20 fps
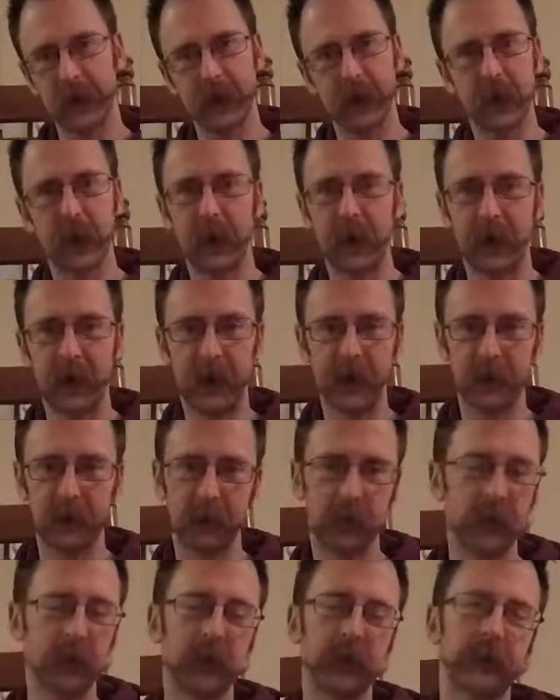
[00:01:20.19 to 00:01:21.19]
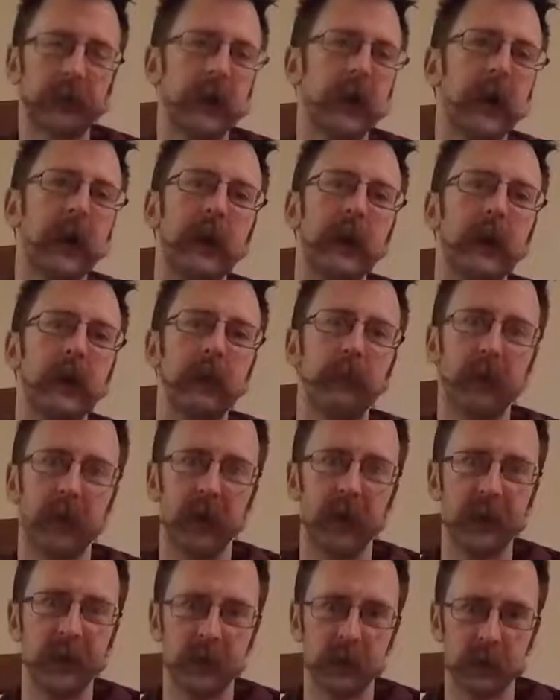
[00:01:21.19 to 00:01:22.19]
hot, little tiny
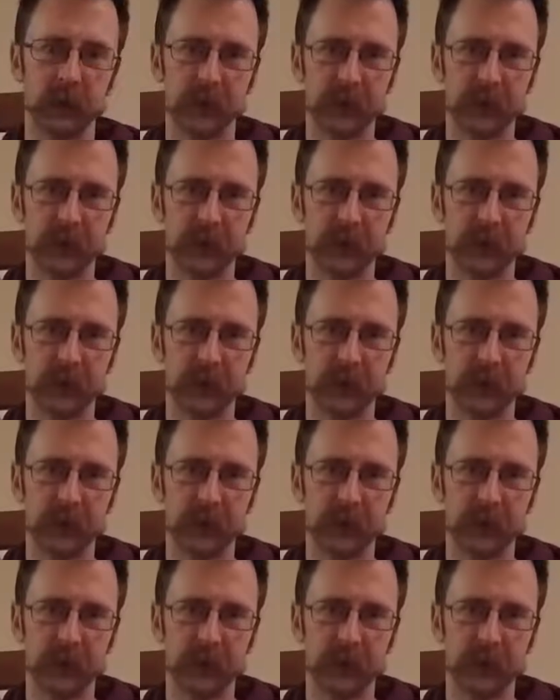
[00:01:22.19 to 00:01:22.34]
place with